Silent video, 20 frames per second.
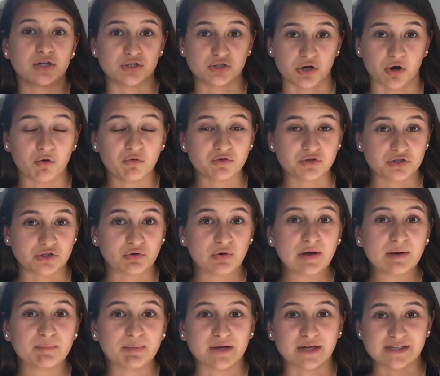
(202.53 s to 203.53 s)
don't do
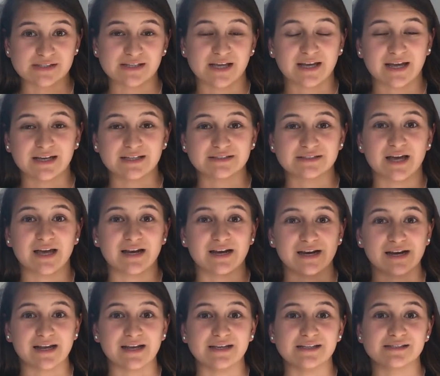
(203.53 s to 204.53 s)
it, because like I said,
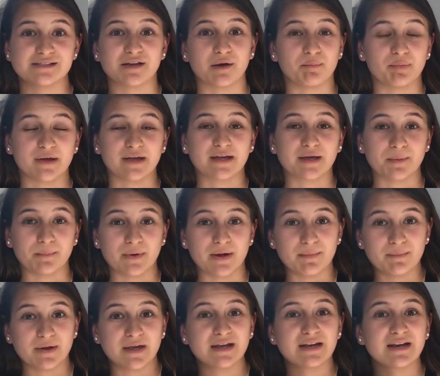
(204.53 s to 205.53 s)
it is a big
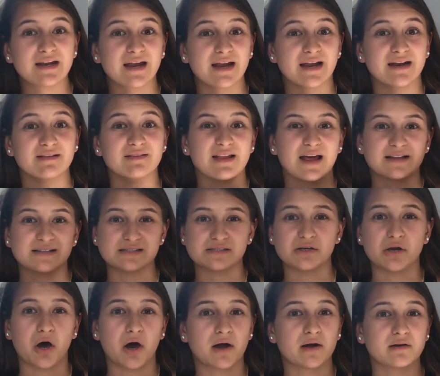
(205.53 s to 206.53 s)
commitment, and that's
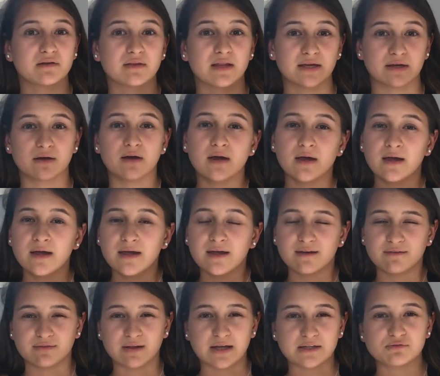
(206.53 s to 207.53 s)
not like,
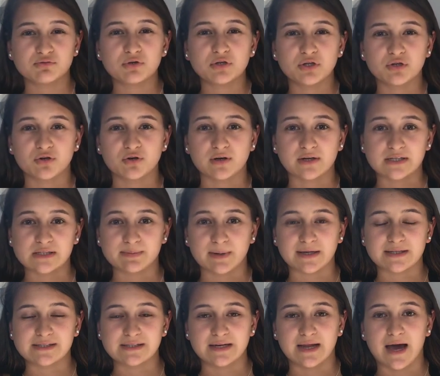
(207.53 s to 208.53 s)
if that's what you're
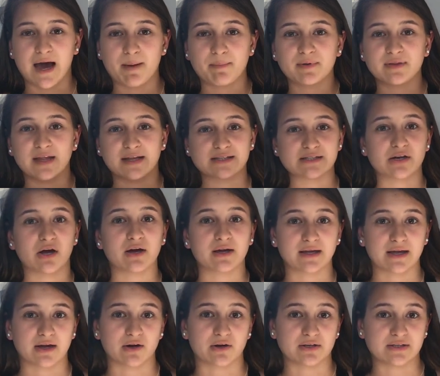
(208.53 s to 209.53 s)
expecting to happen, that's not
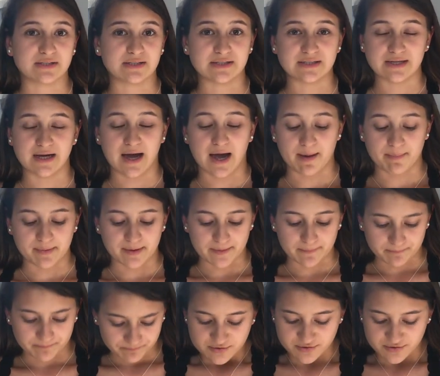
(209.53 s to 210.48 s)
guaranteed to happen.